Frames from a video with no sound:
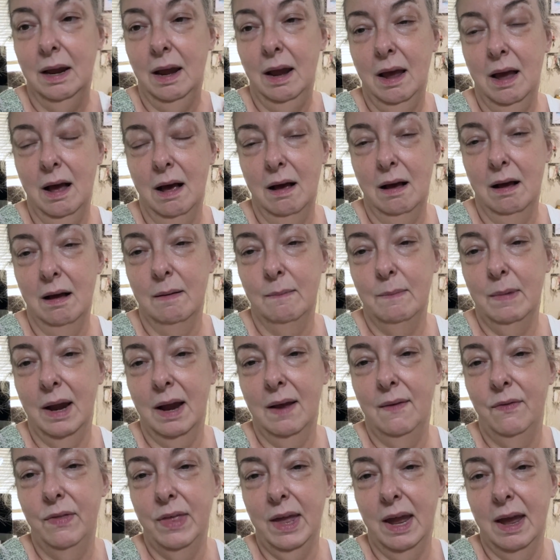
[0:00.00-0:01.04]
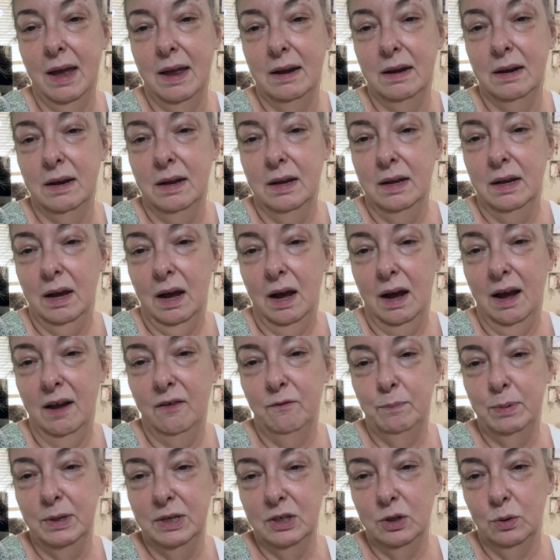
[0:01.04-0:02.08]
Um, and then
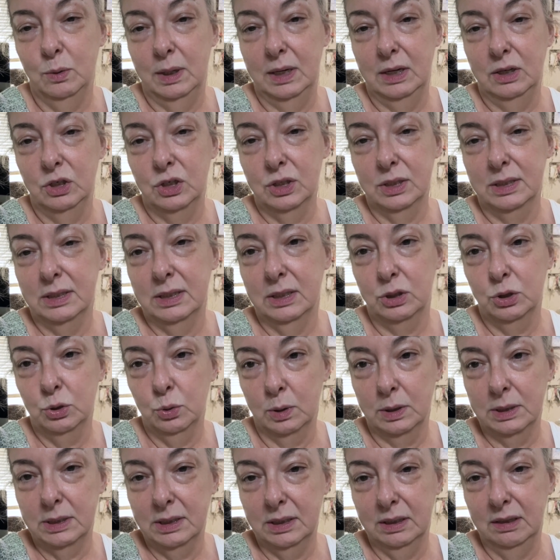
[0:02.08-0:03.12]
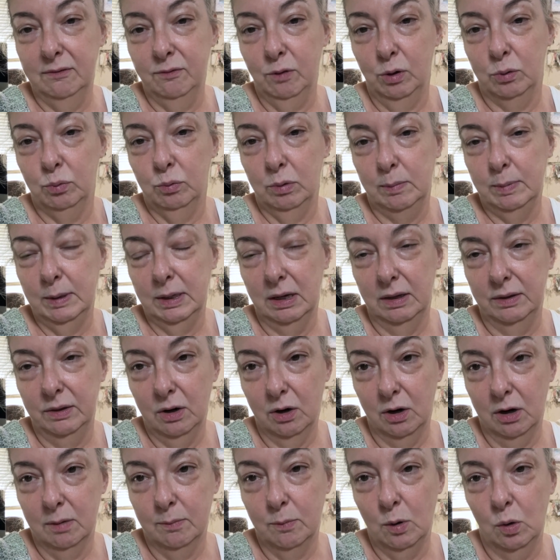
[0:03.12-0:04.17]
I've been doing just a short sleeve with ribbing on the
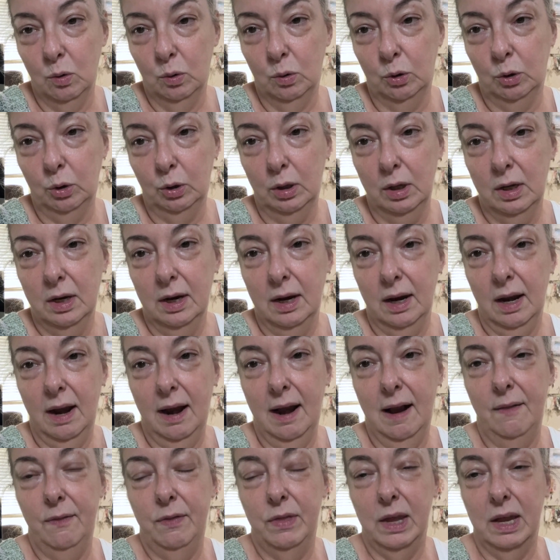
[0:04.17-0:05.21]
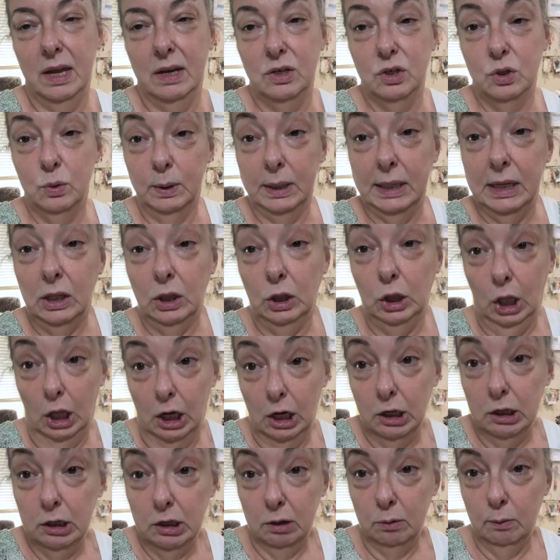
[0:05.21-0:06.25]
armhole and then doing it
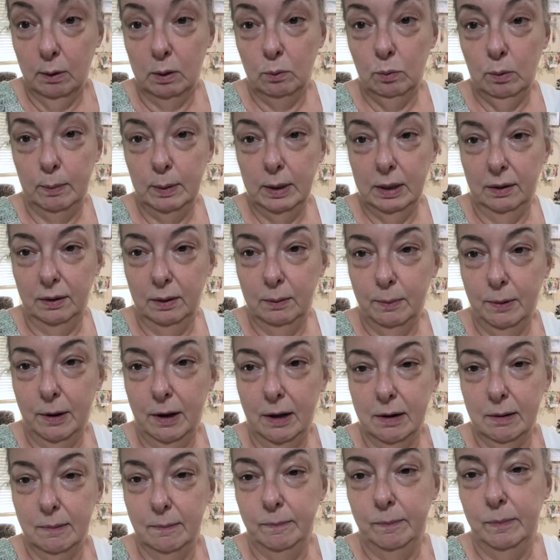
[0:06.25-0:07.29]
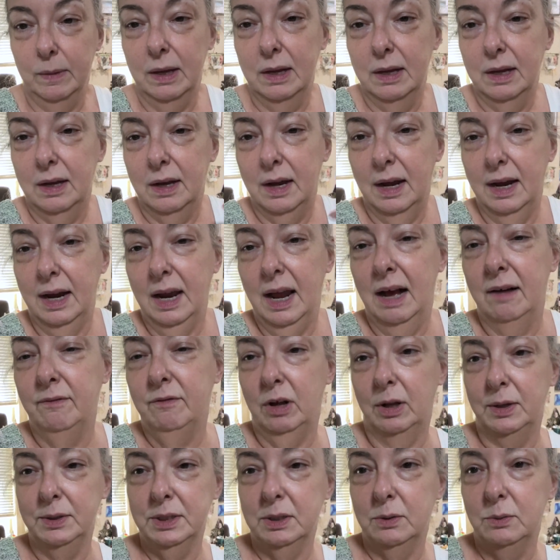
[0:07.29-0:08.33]
longer with ribbing on the bottom. I have
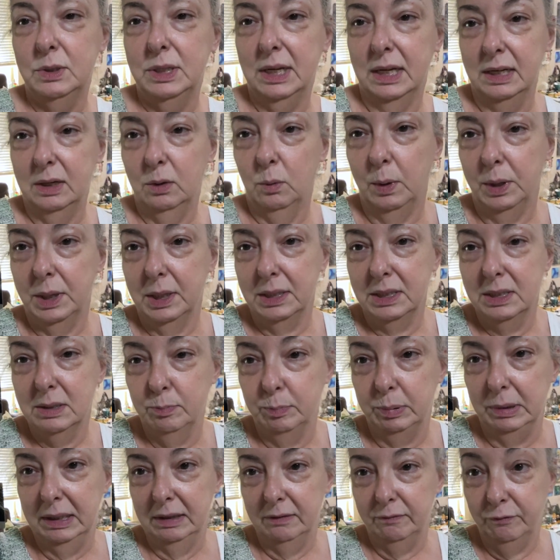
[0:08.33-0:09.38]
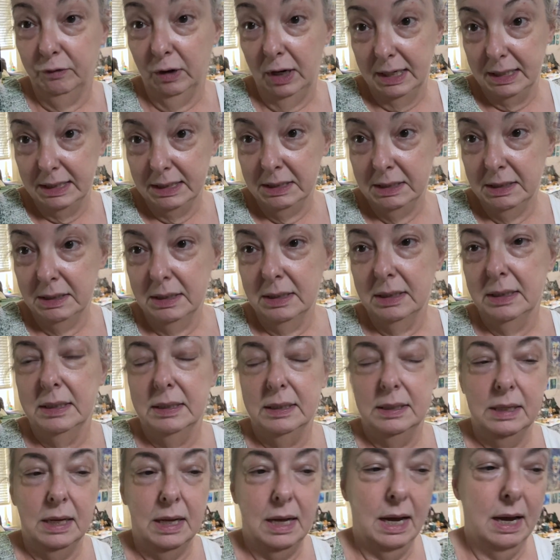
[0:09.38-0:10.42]
also done it with a split front.
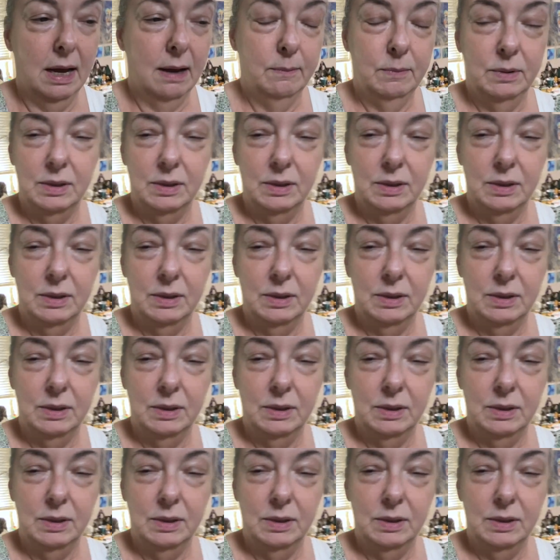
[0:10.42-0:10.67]
Um,